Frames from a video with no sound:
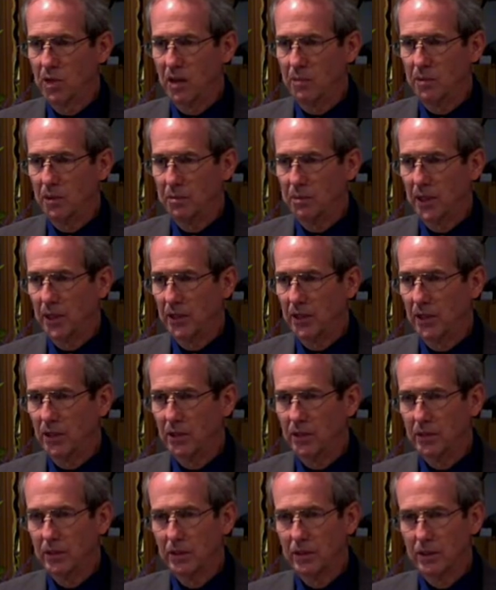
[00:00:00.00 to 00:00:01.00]
be better.
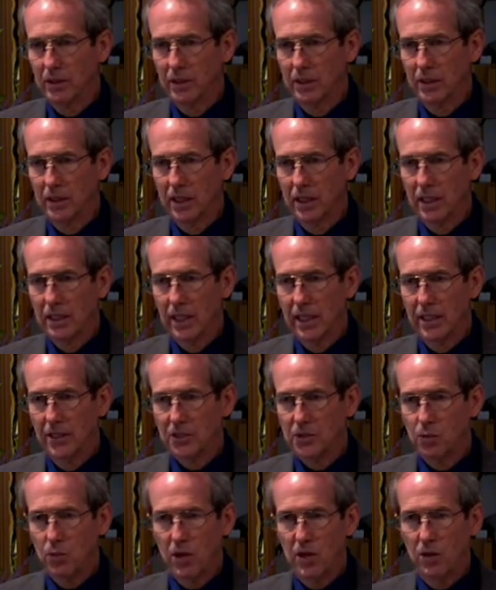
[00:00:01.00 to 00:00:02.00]
And that is,
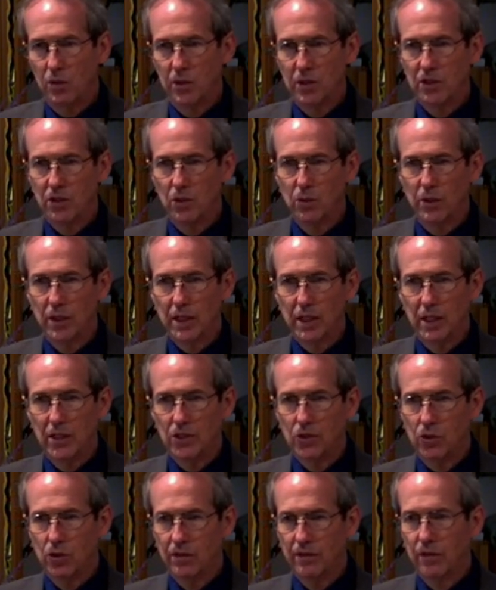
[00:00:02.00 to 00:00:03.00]
why don't we do what we can
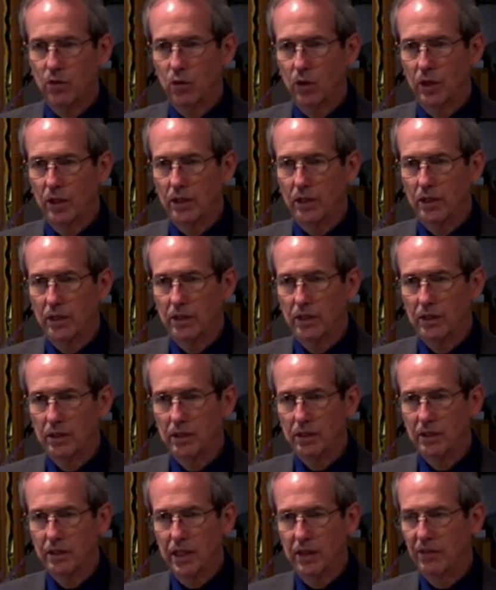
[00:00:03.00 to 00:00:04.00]
to avoid the
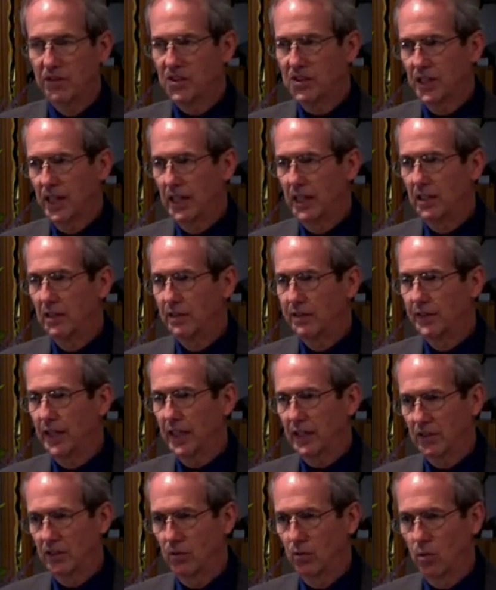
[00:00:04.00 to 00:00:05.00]
devastating effect
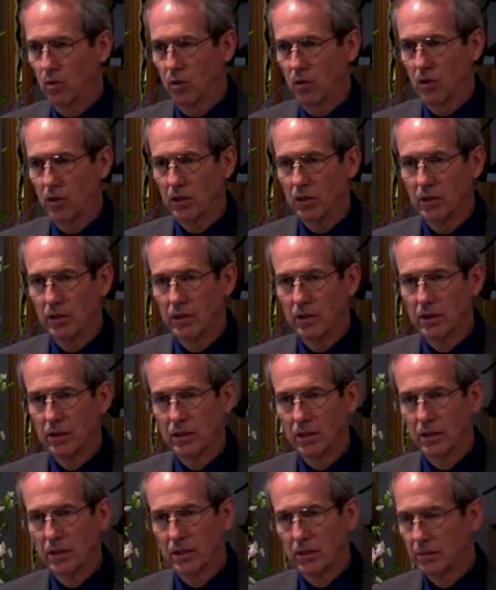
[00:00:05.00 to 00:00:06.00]
of war
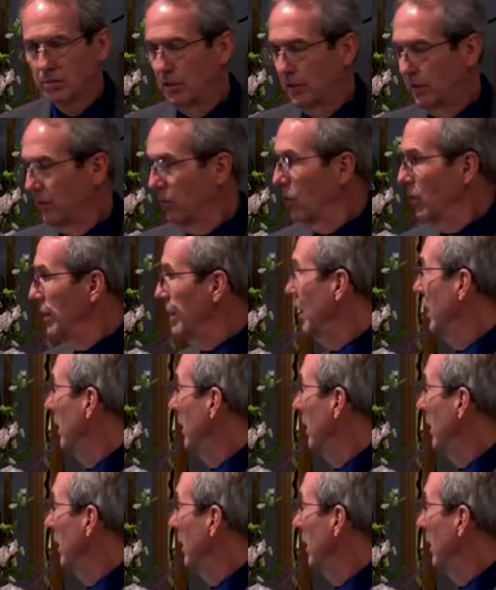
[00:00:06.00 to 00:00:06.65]
before that?